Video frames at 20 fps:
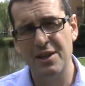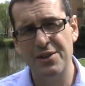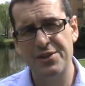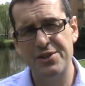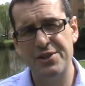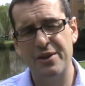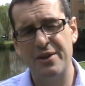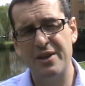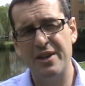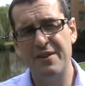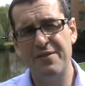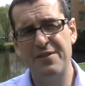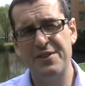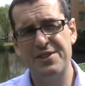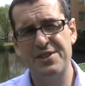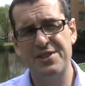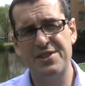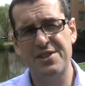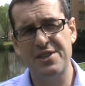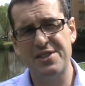So if
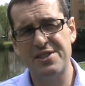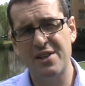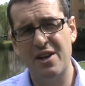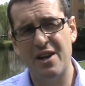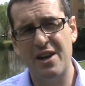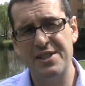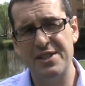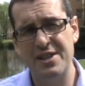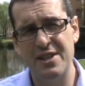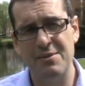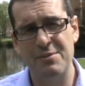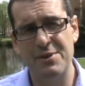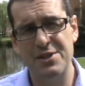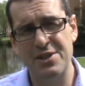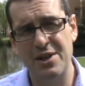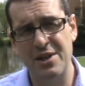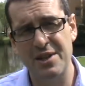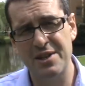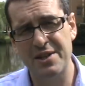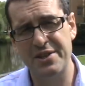it's a society in which
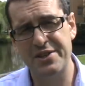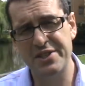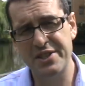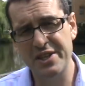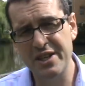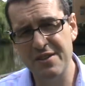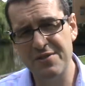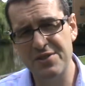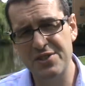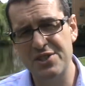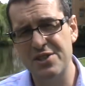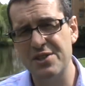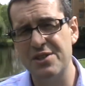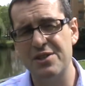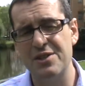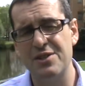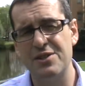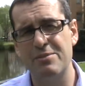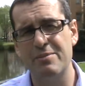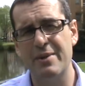only the chiefs should
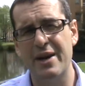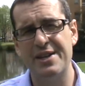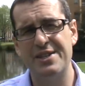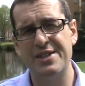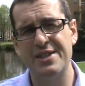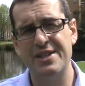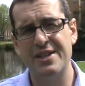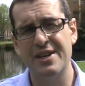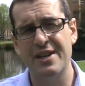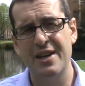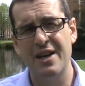use magic